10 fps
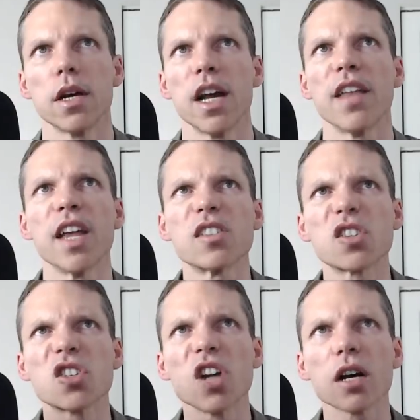and they
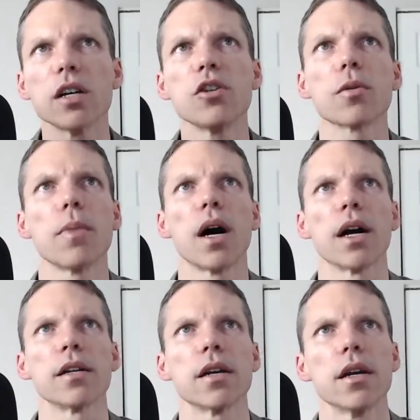stuck in your mind.